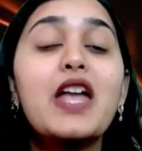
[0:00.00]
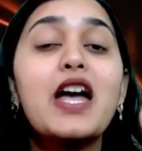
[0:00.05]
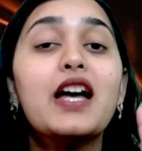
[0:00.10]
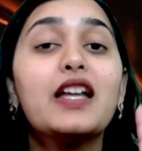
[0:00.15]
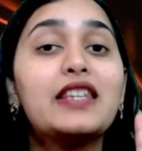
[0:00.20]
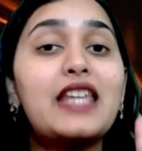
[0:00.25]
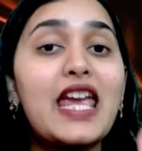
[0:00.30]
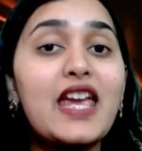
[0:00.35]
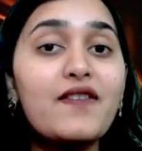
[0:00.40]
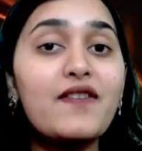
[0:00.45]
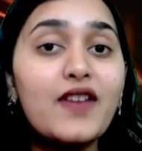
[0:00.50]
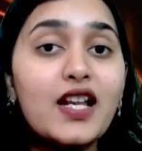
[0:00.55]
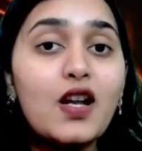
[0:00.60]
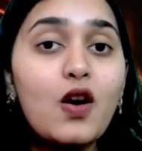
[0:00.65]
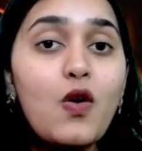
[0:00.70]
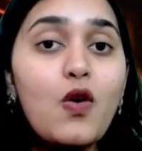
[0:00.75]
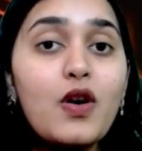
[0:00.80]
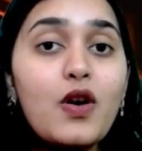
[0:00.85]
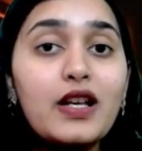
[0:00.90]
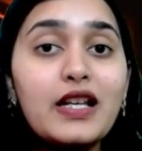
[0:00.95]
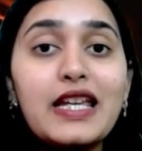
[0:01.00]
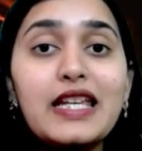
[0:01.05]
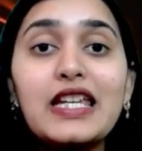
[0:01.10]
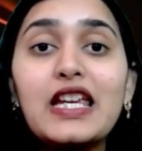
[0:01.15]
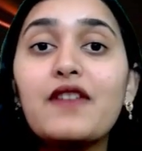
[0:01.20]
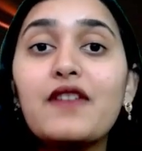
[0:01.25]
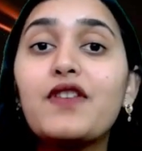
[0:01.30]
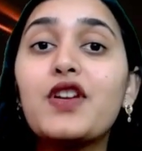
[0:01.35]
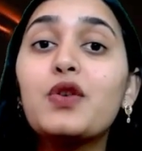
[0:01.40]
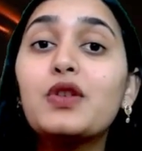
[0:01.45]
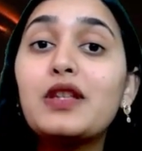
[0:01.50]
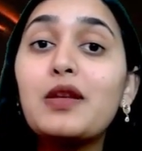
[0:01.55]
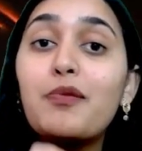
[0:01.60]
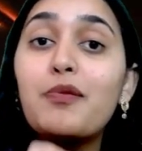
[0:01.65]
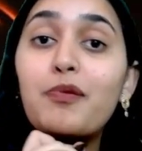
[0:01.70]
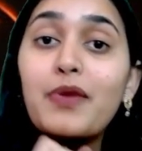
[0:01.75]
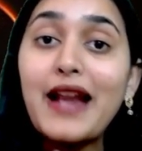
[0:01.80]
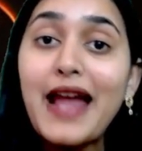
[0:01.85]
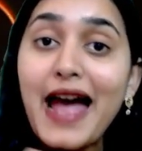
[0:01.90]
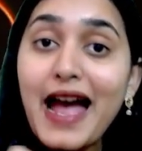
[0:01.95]
they will only give you the
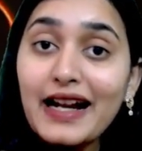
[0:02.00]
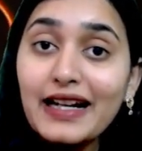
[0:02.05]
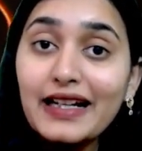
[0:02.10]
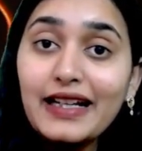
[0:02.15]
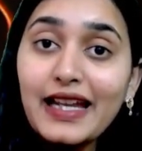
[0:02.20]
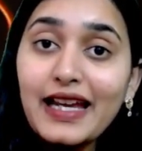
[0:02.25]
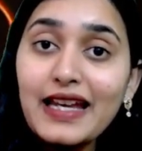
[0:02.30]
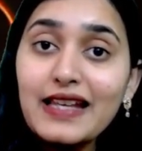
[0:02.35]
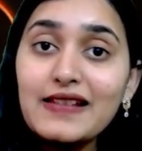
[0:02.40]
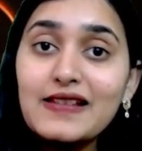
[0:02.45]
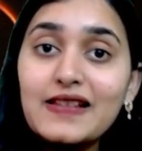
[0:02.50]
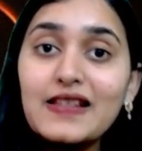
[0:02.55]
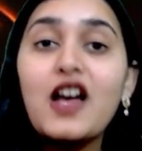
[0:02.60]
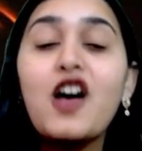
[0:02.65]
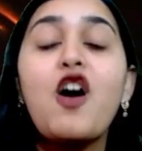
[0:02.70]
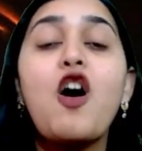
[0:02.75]
practice